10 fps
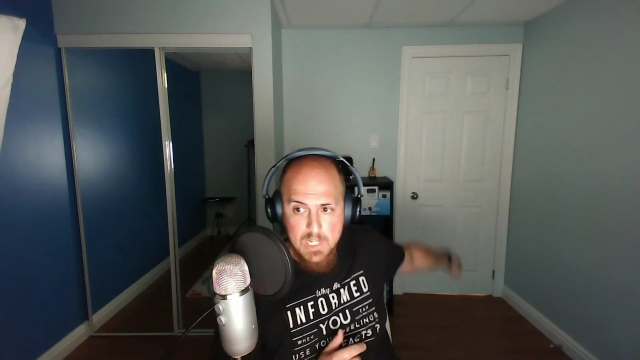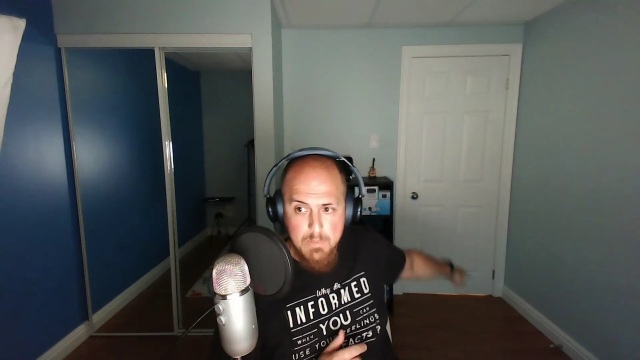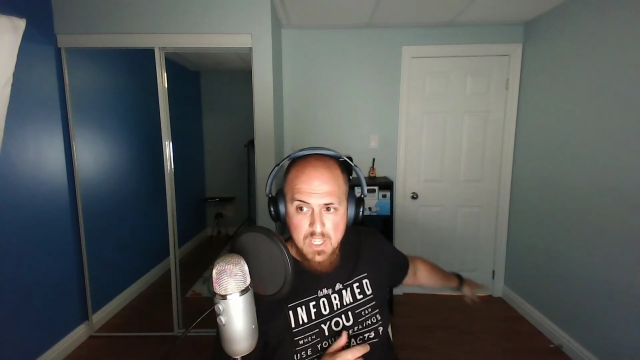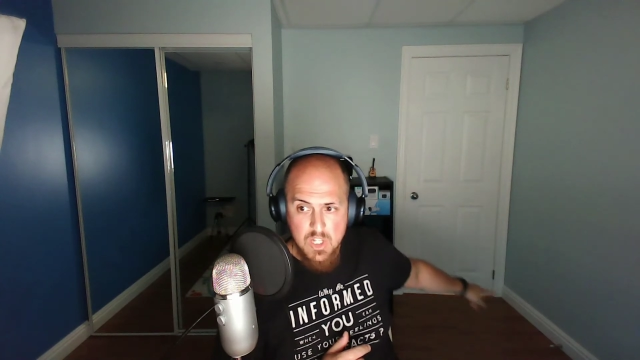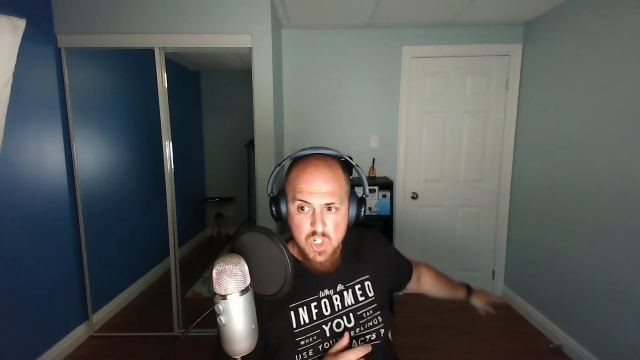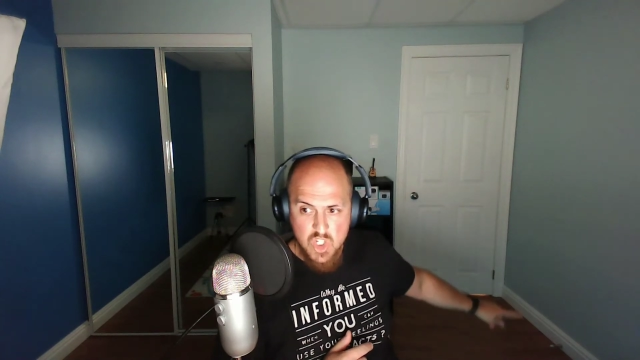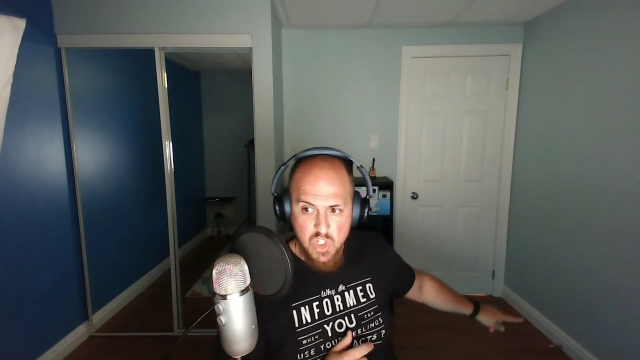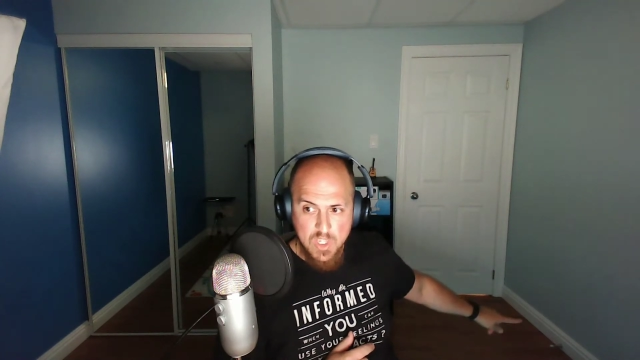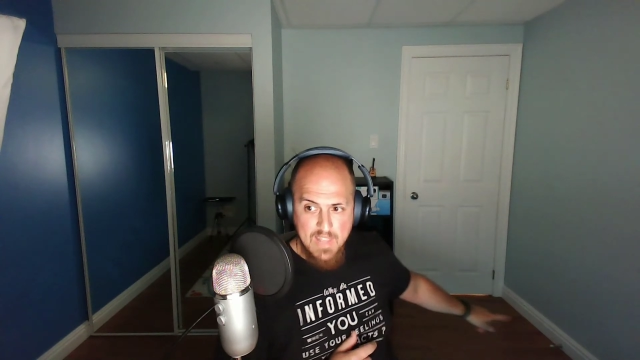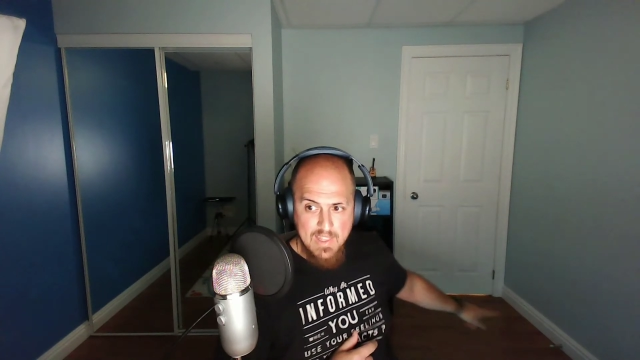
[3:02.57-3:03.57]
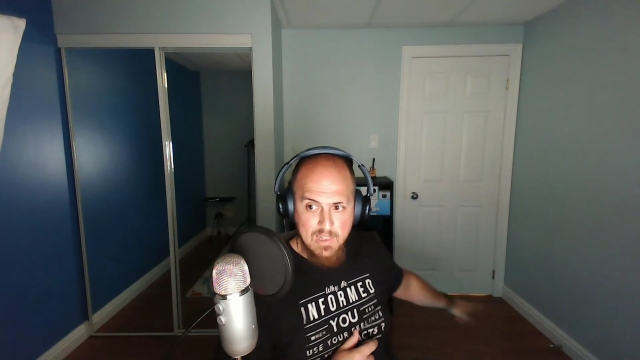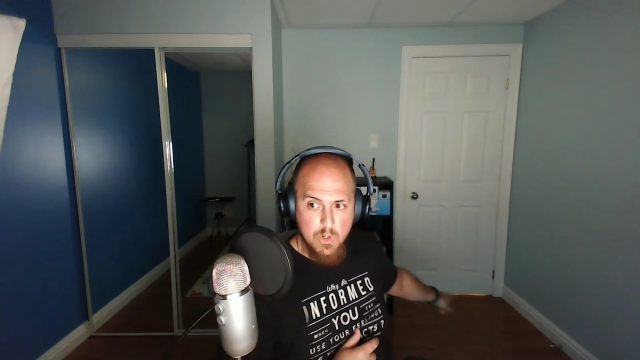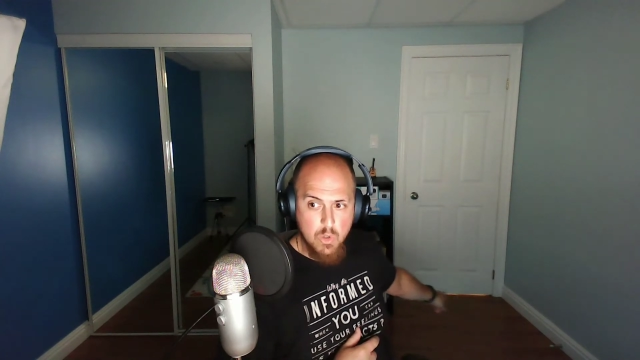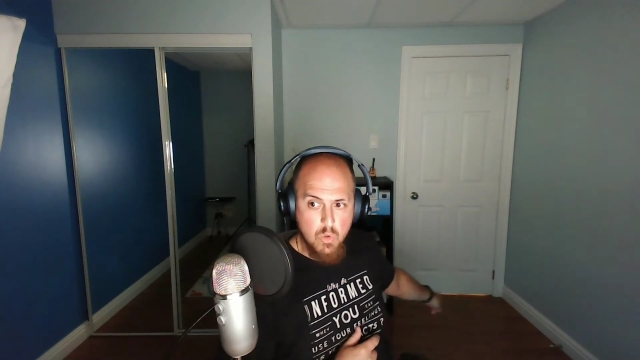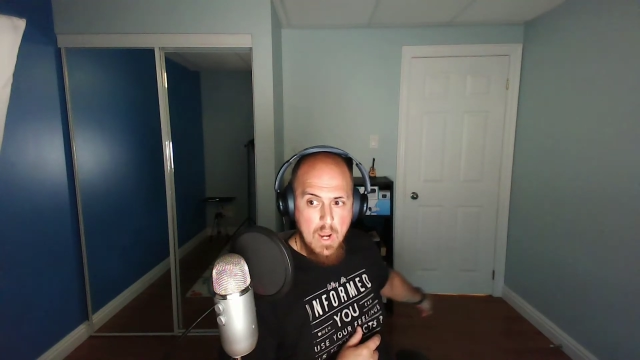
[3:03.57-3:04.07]
me, just look at the little
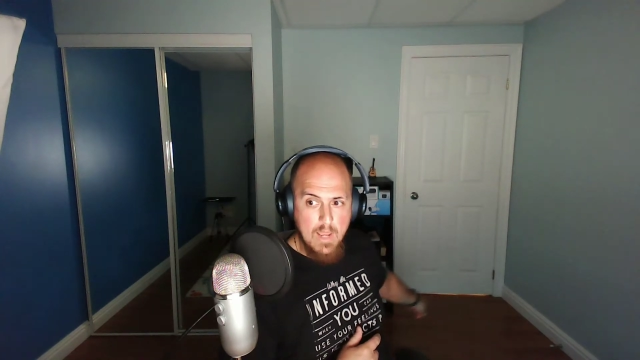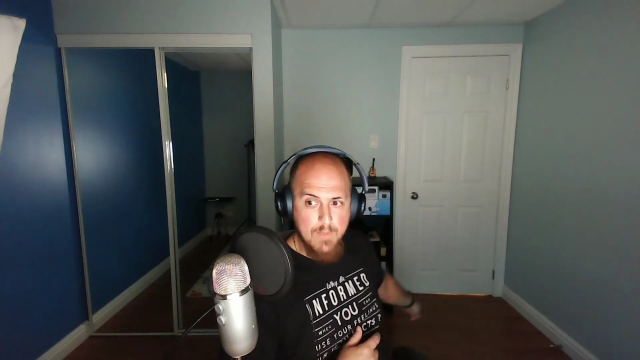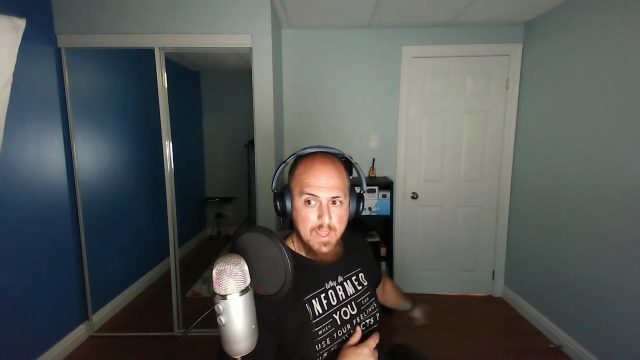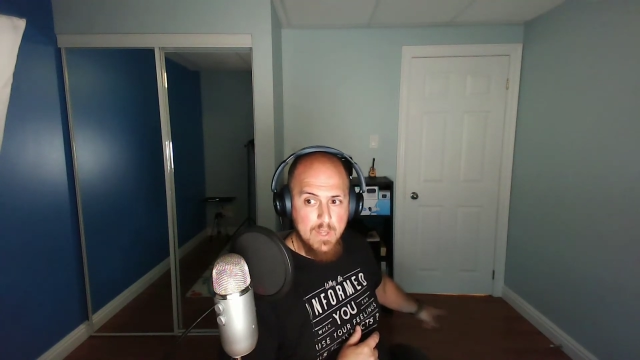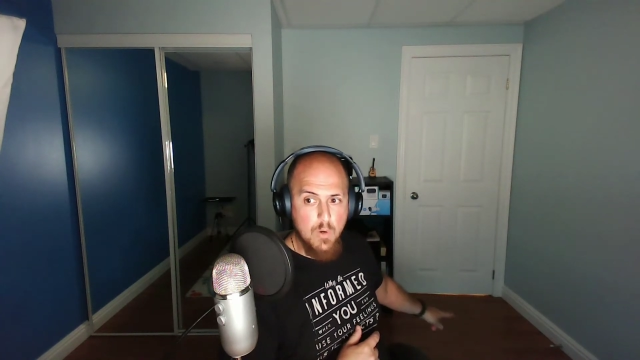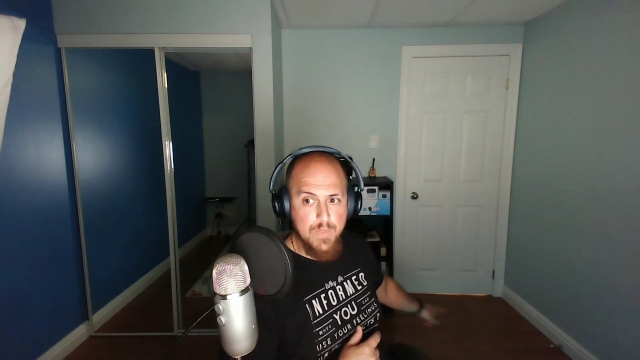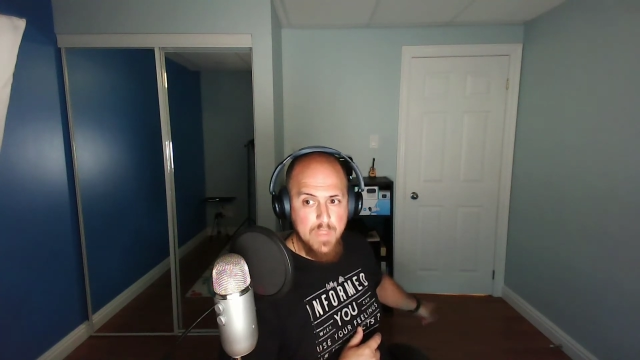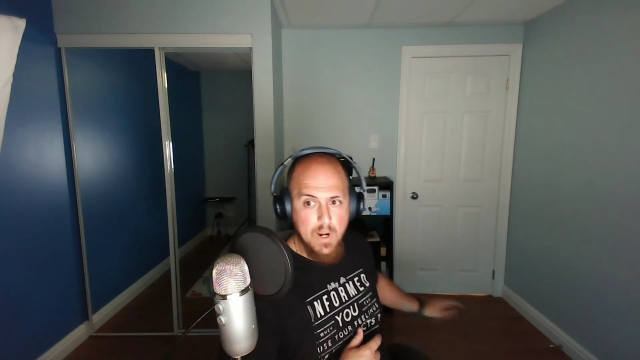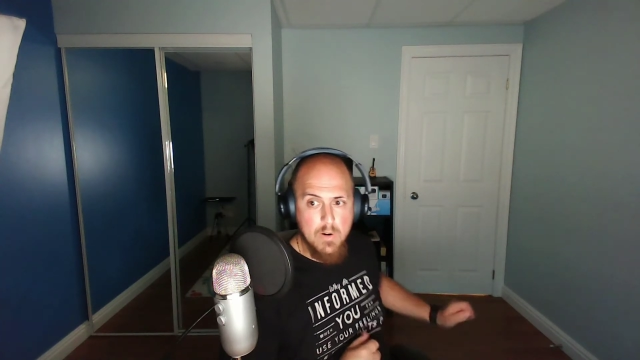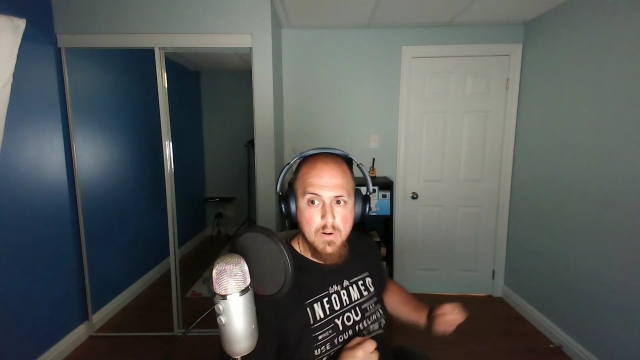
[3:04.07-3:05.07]
crack of light over there.